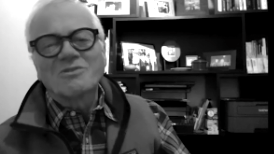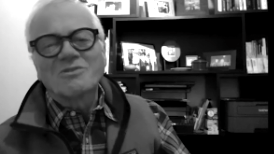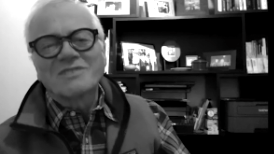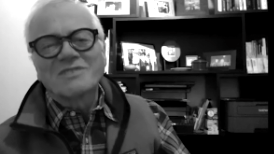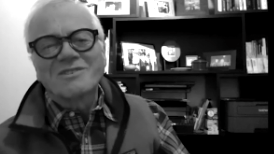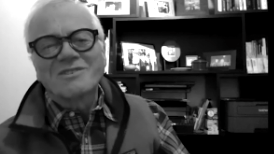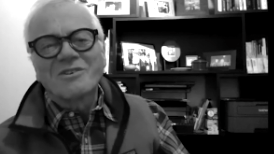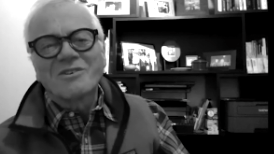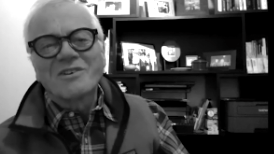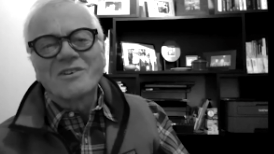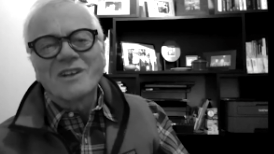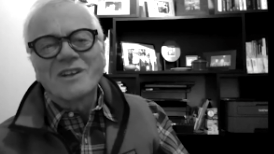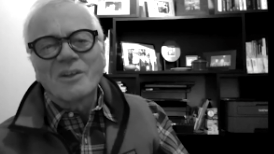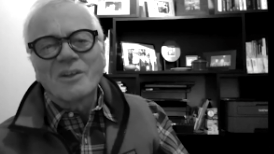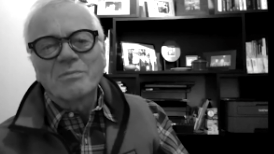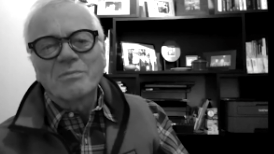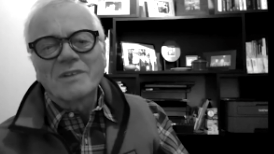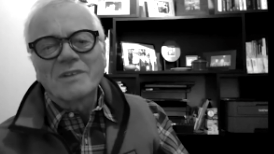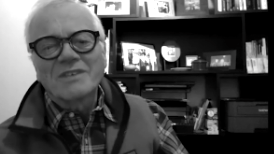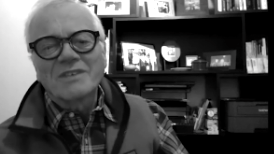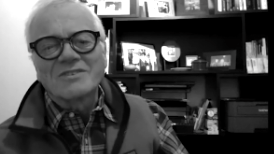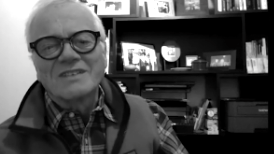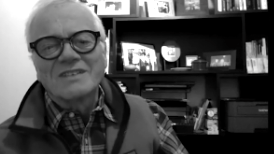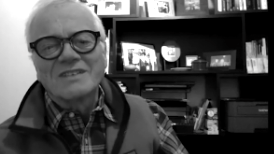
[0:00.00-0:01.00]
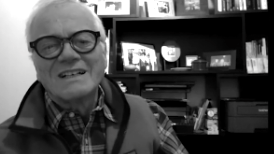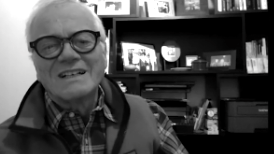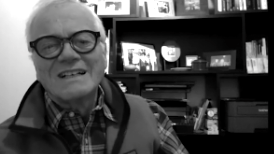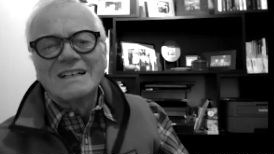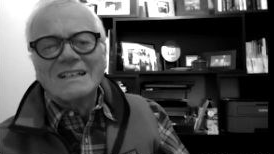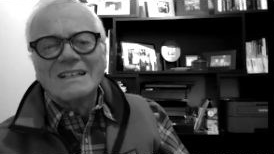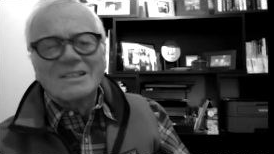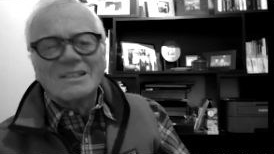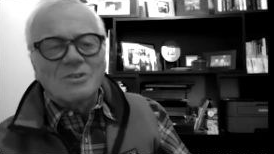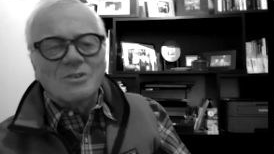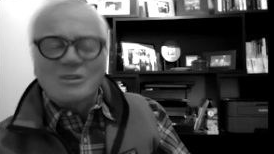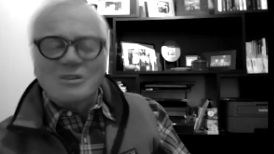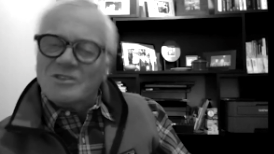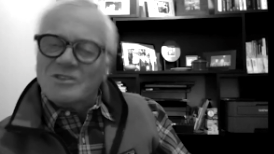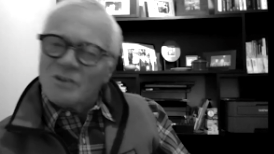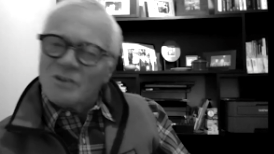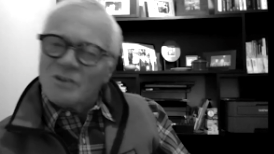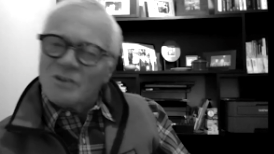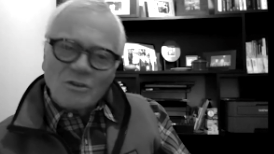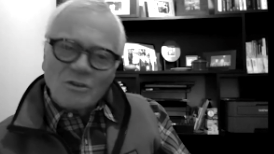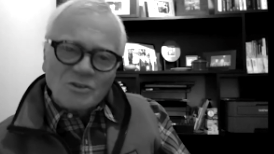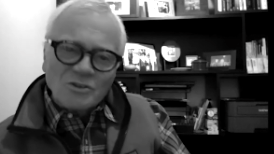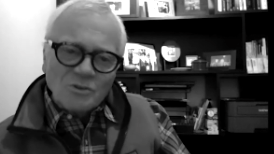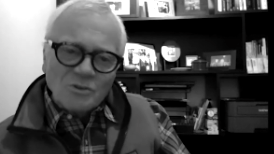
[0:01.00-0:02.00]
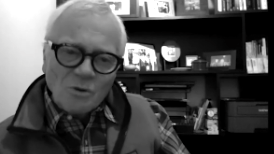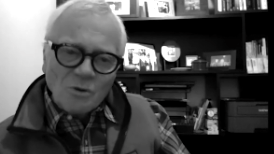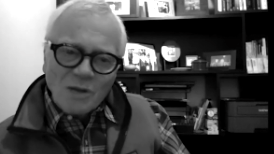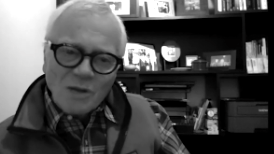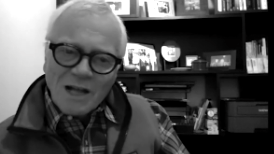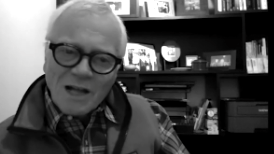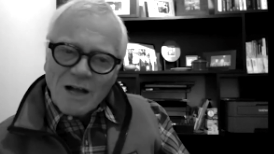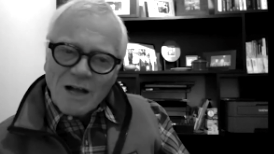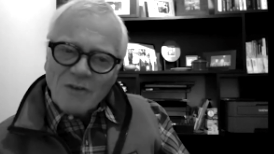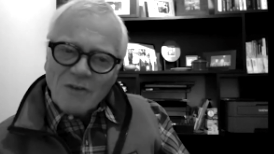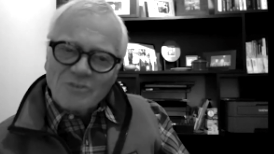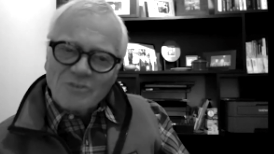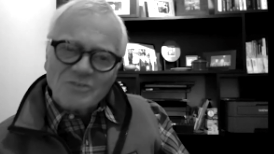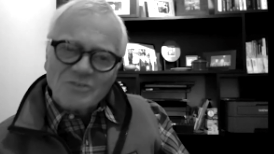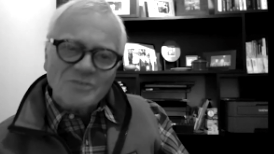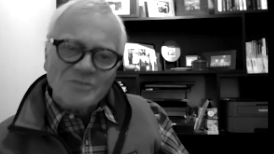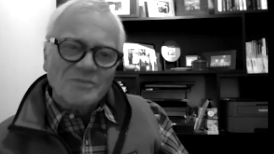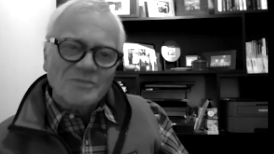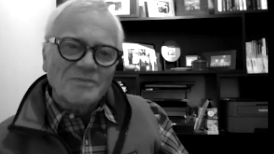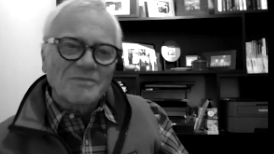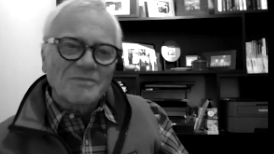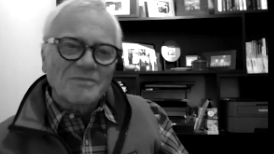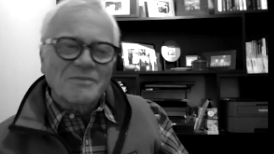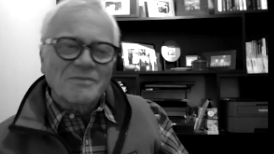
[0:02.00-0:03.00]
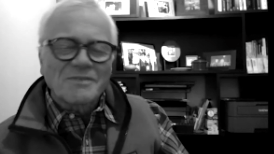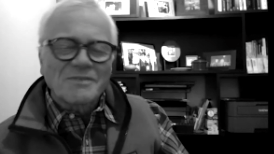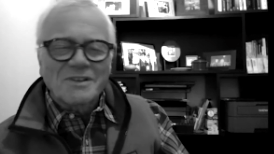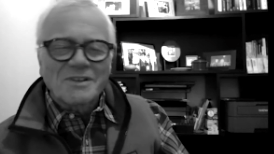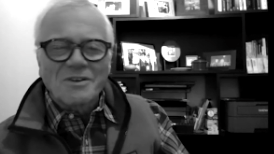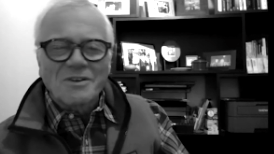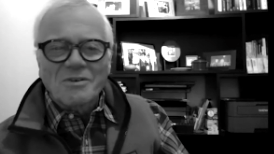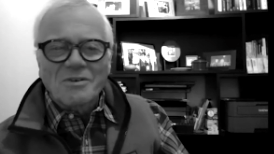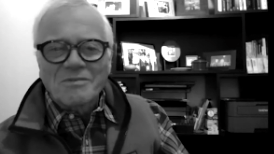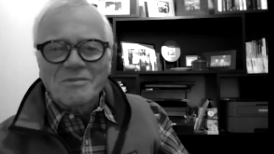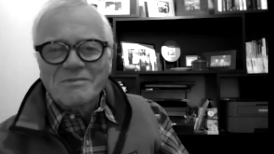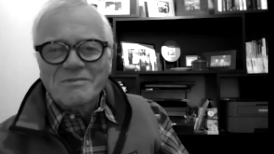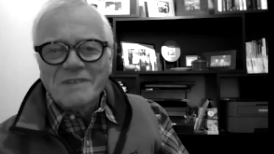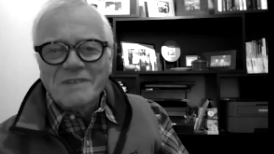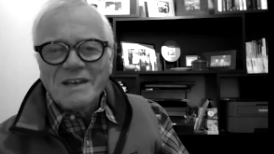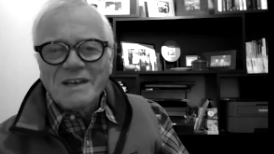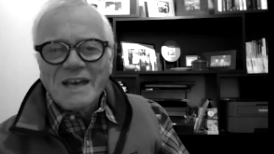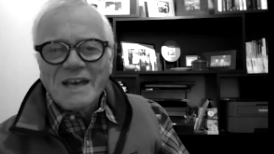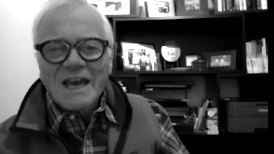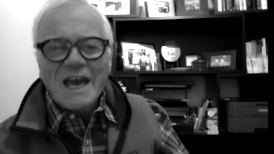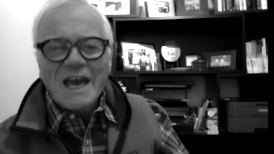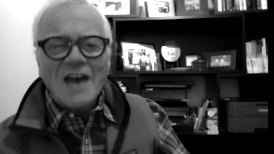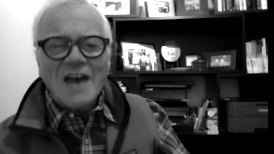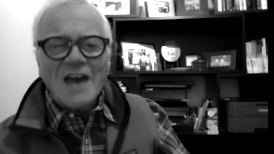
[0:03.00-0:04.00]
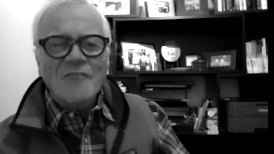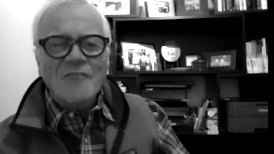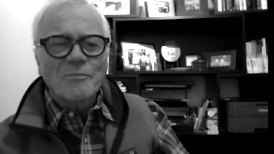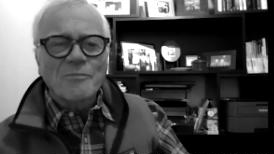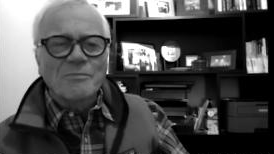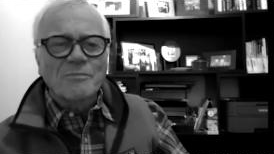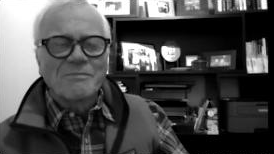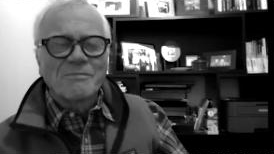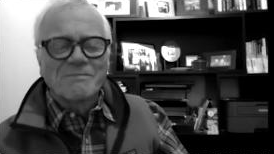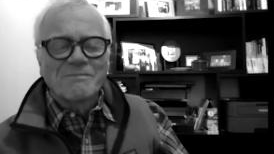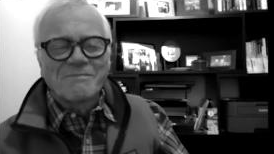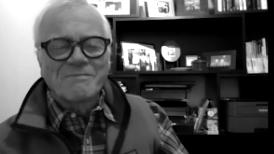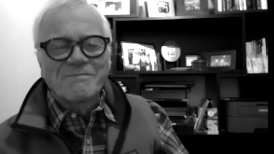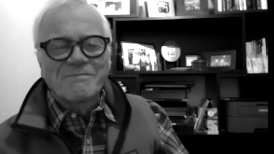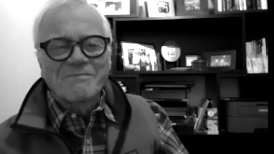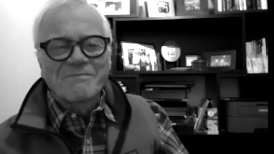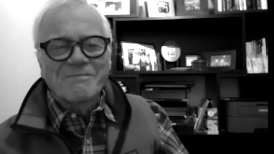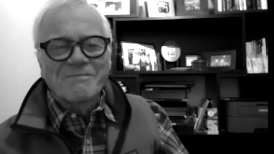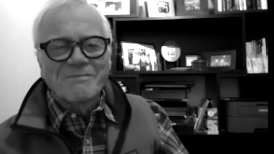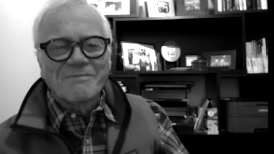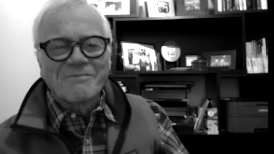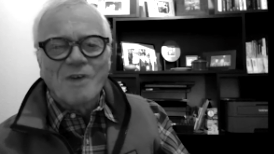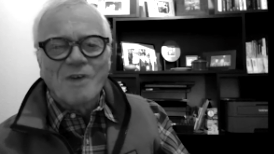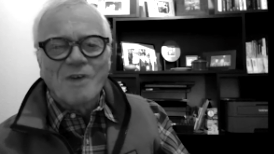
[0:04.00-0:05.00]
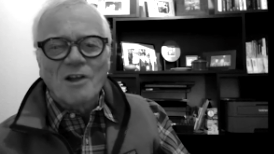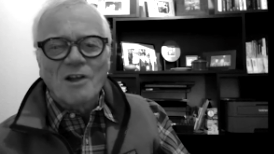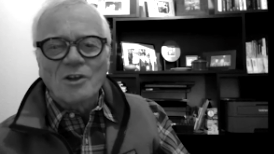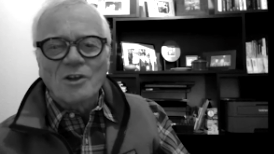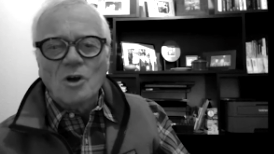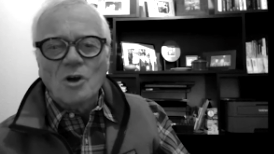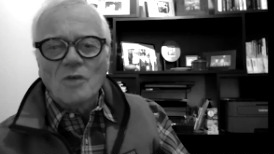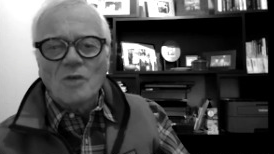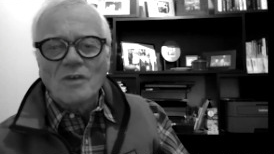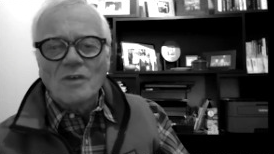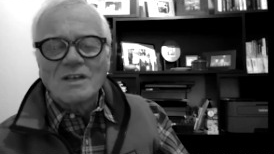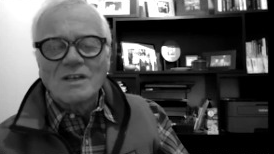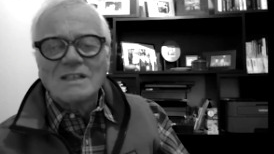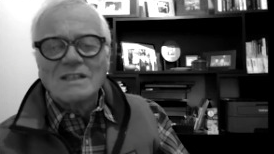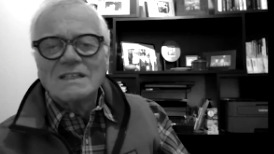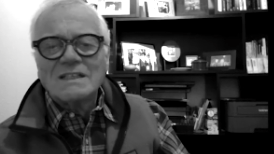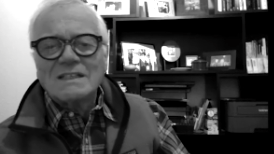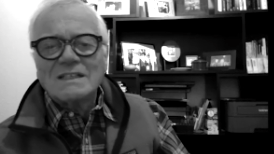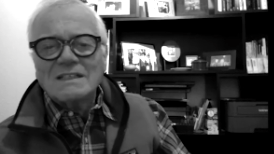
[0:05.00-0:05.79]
in ordinary places. So it's an old schoolhouse, you know, half falling over.